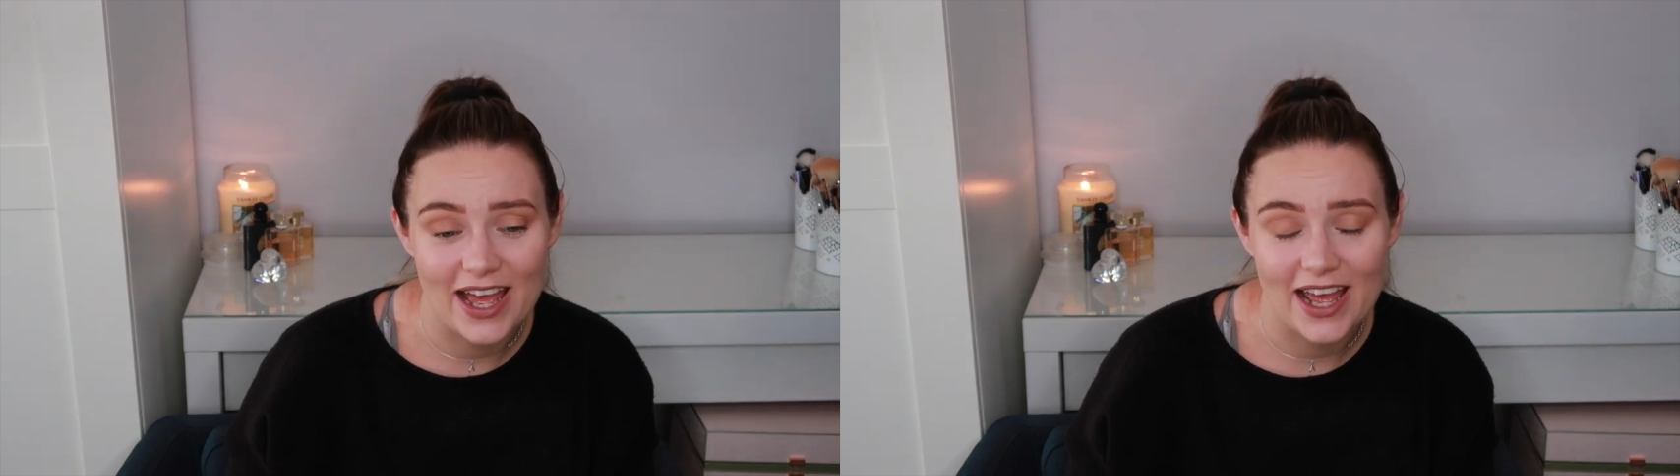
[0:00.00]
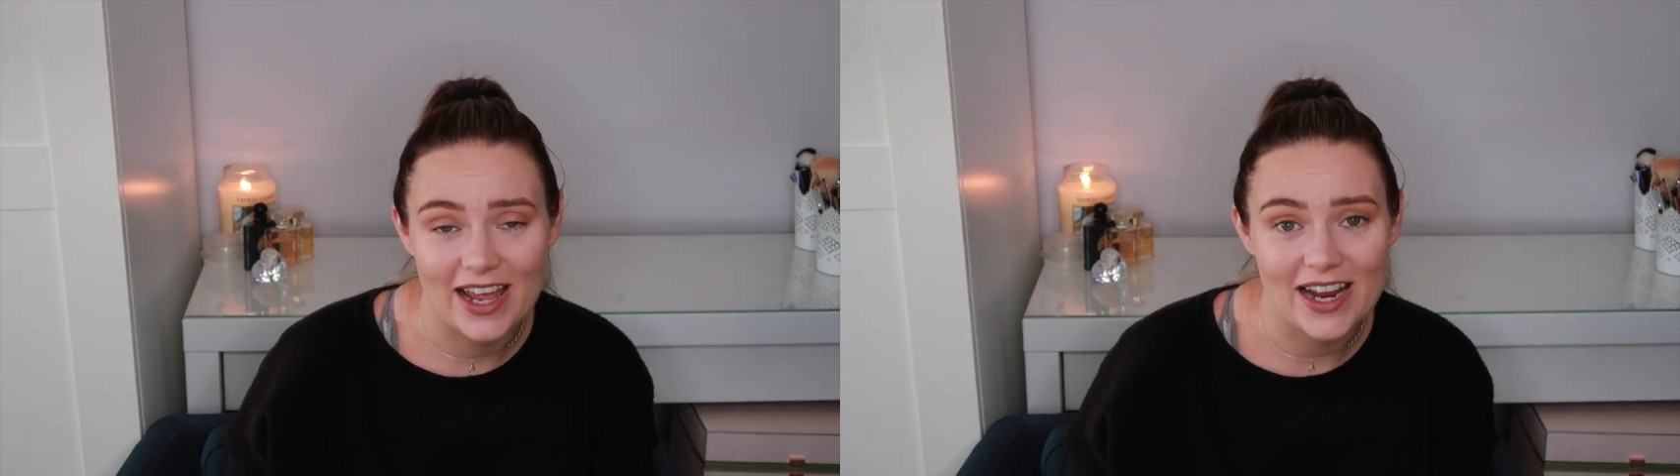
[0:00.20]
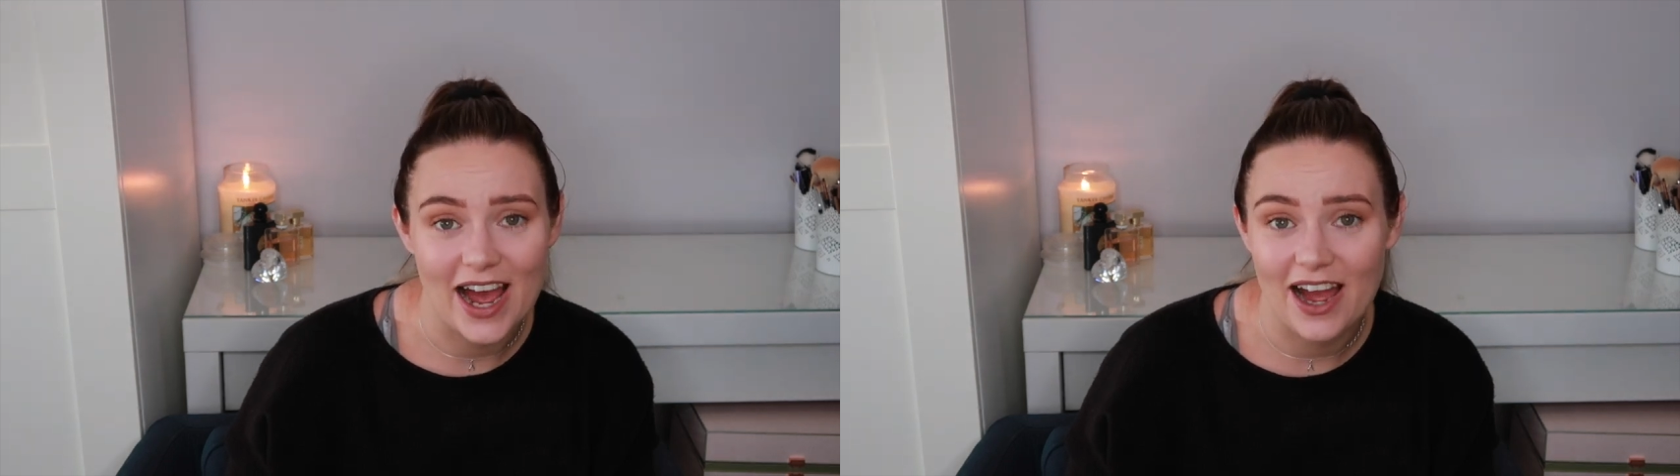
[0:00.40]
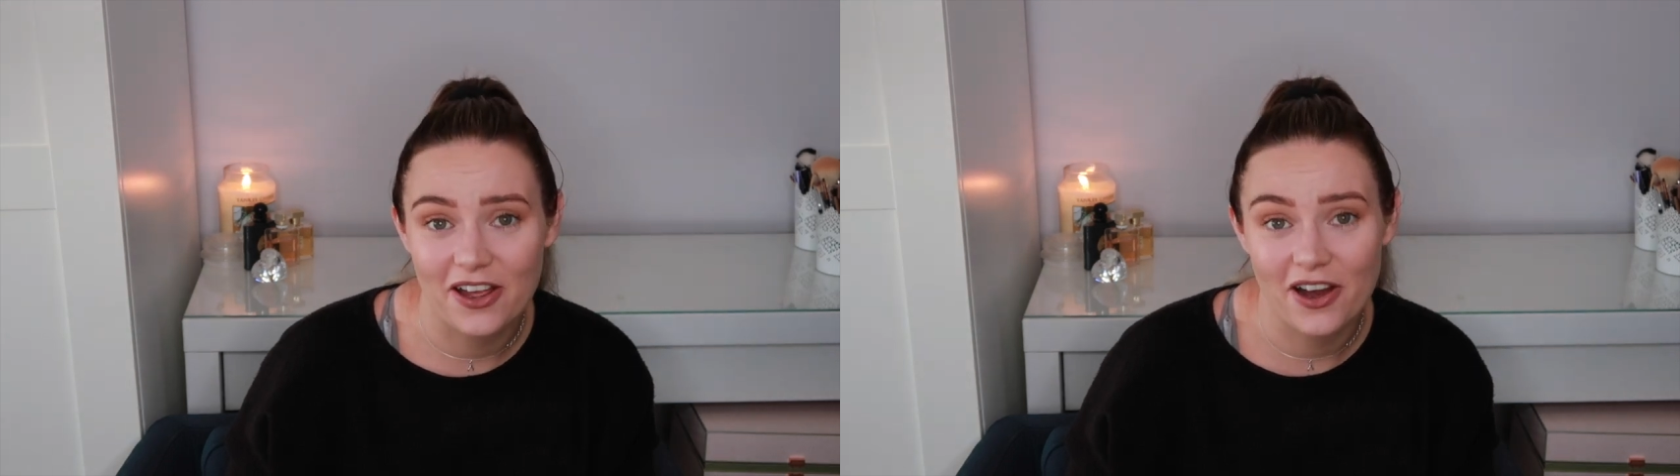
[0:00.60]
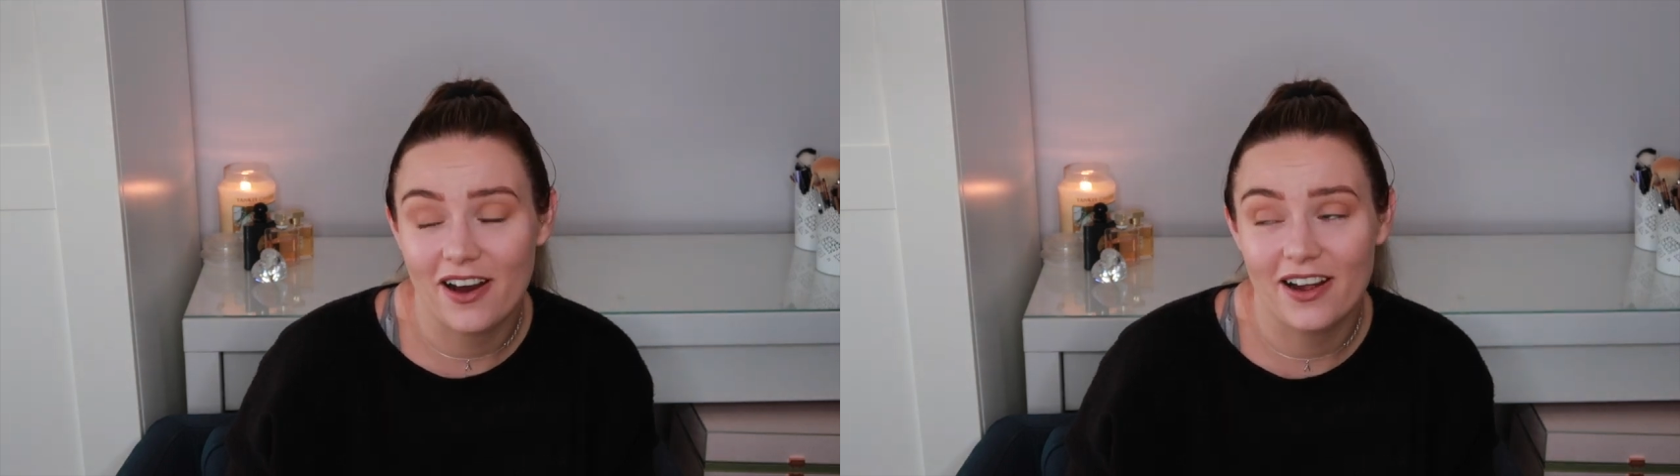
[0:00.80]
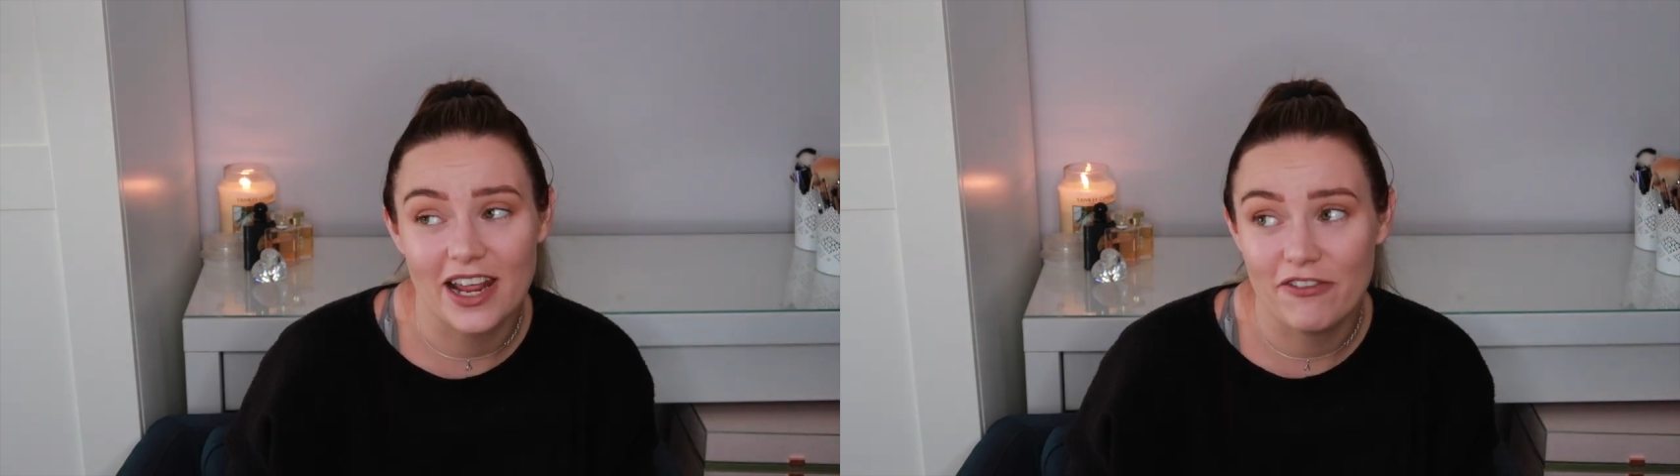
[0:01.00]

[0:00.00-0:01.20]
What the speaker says: And I can't,